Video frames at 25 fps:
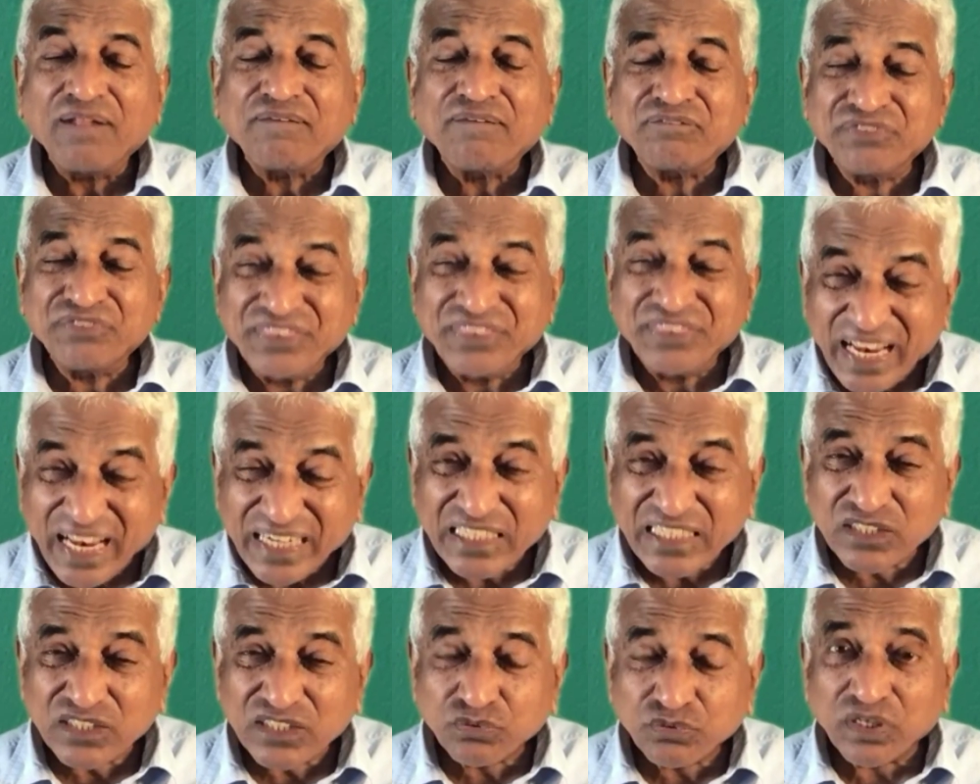
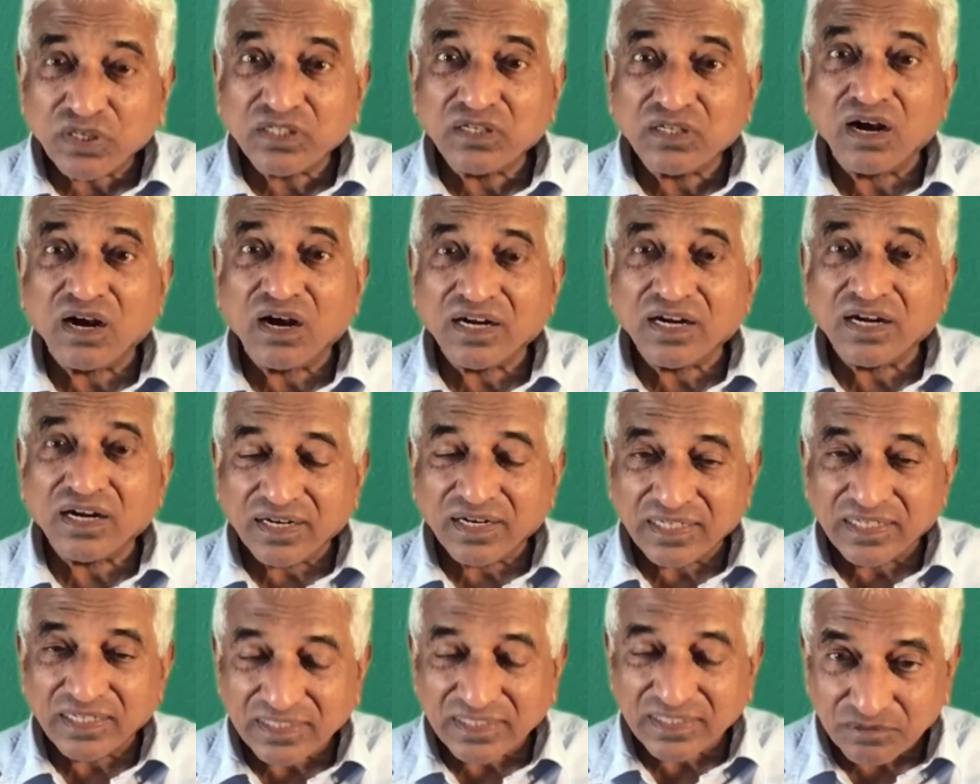That is what God had
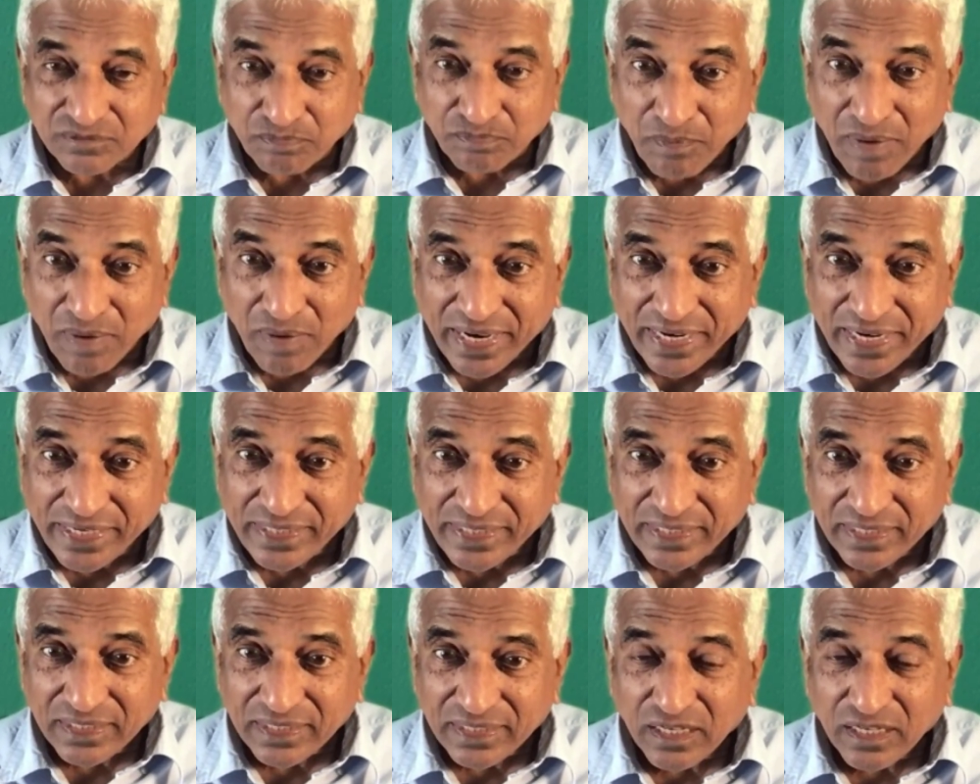in mind
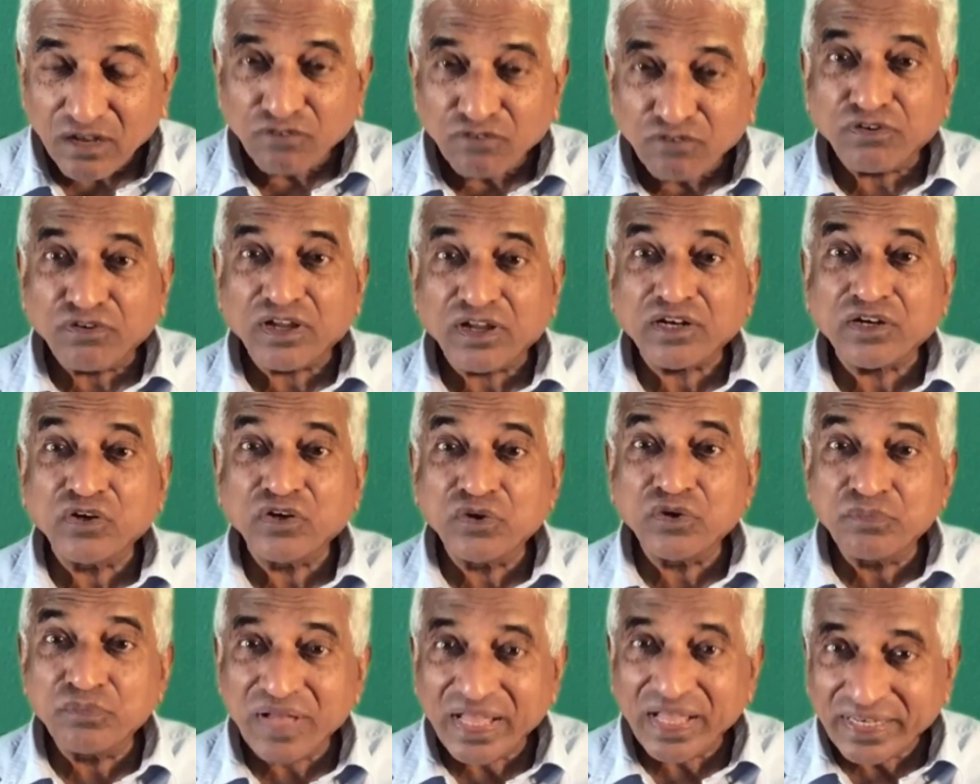for
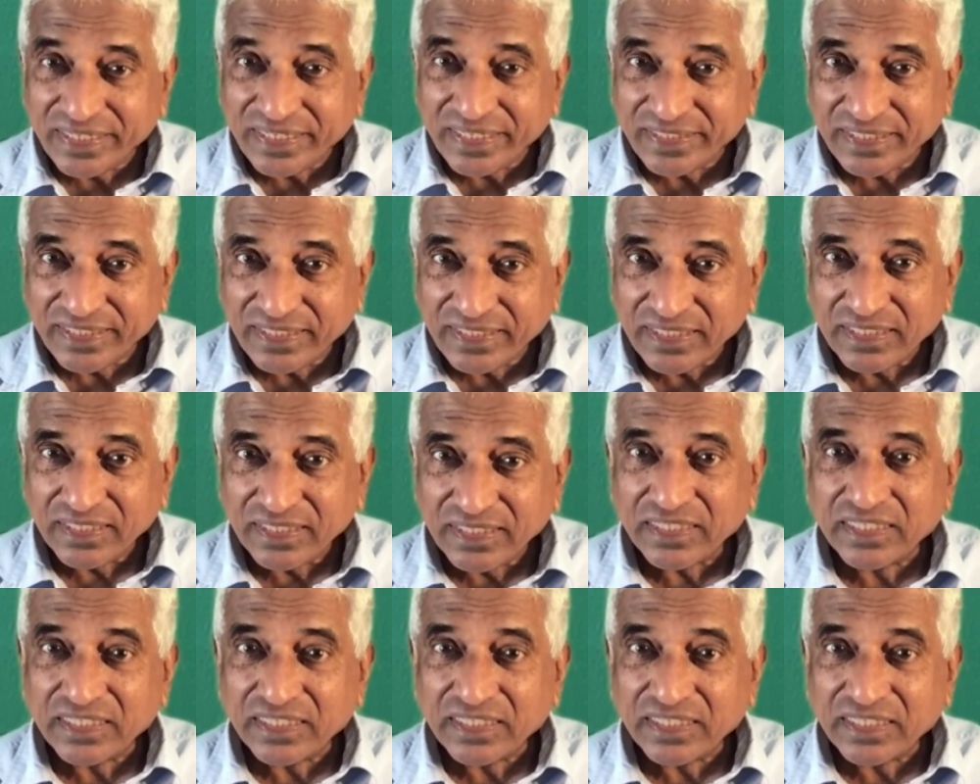humanity,